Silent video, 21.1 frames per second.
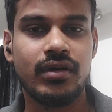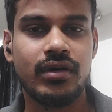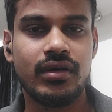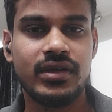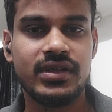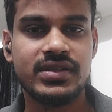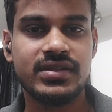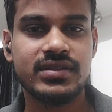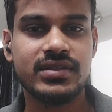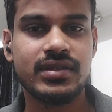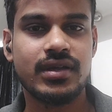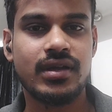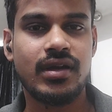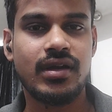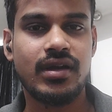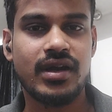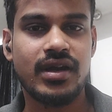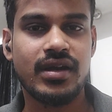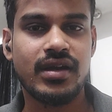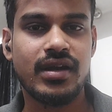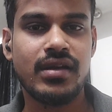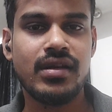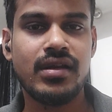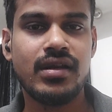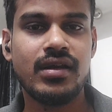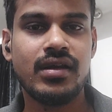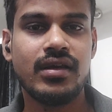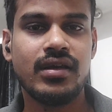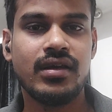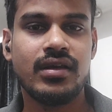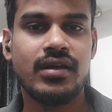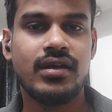is already done,
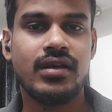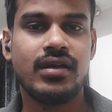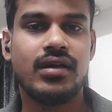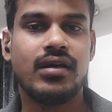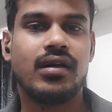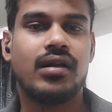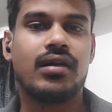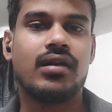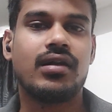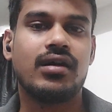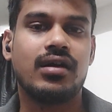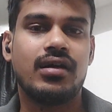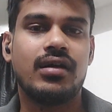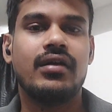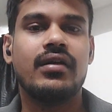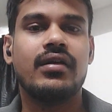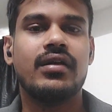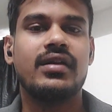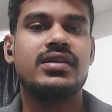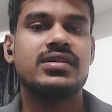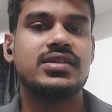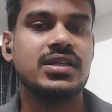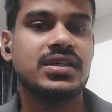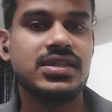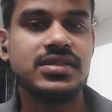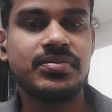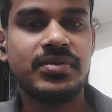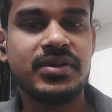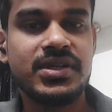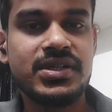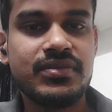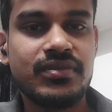or it is
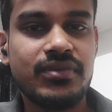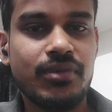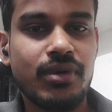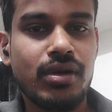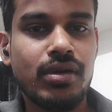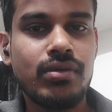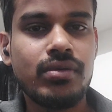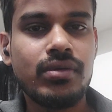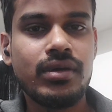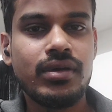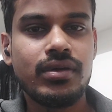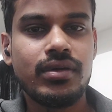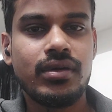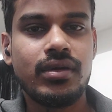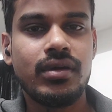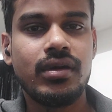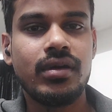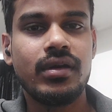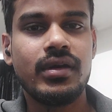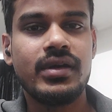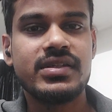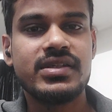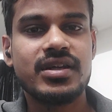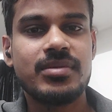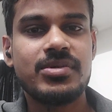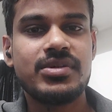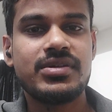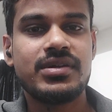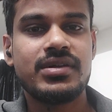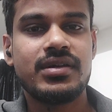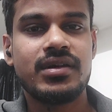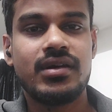finished. We want to
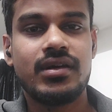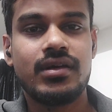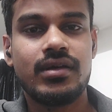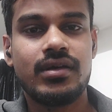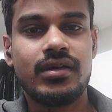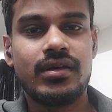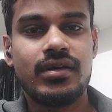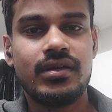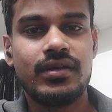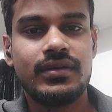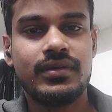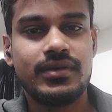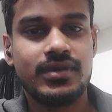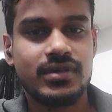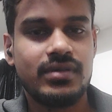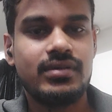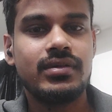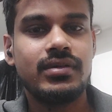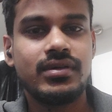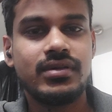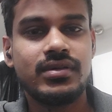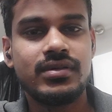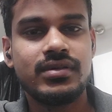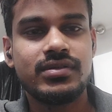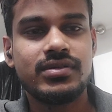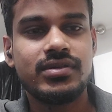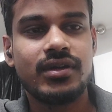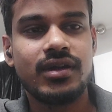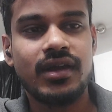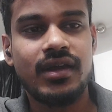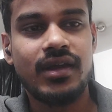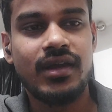establish.
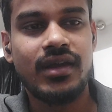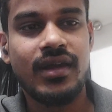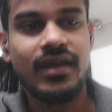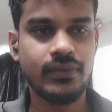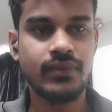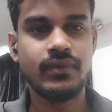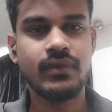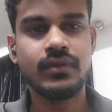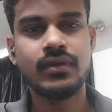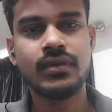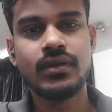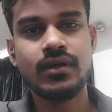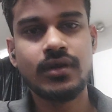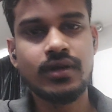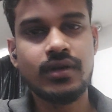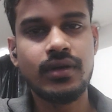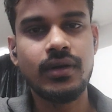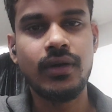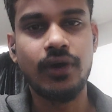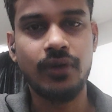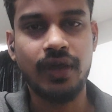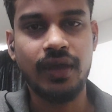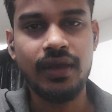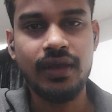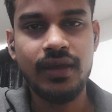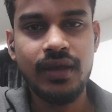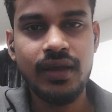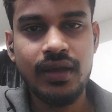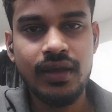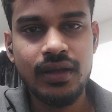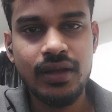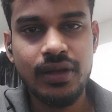Sorry. Okay.
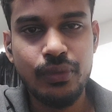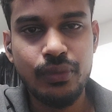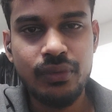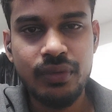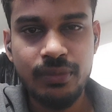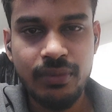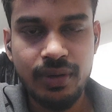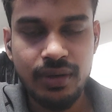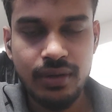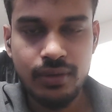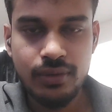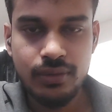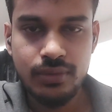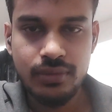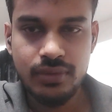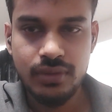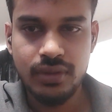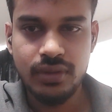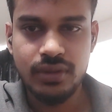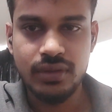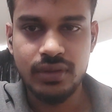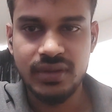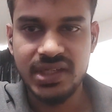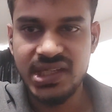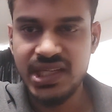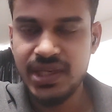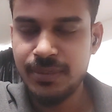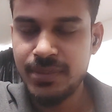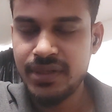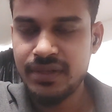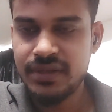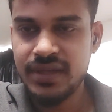Now we want to
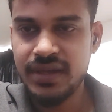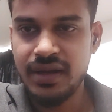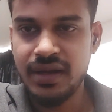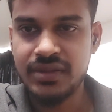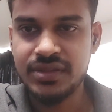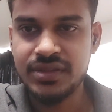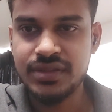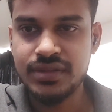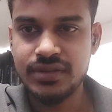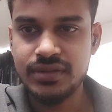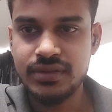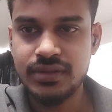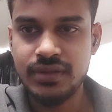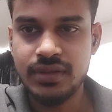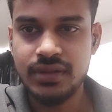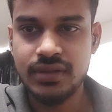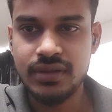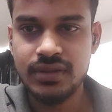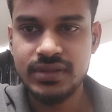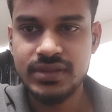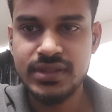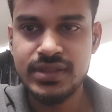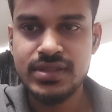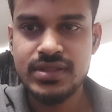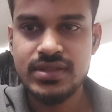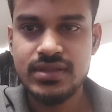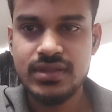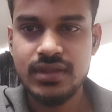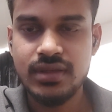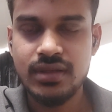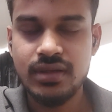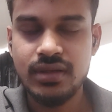terminate the connection,
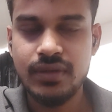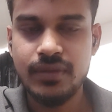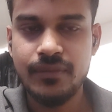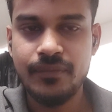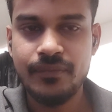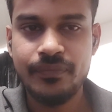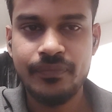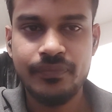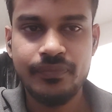since the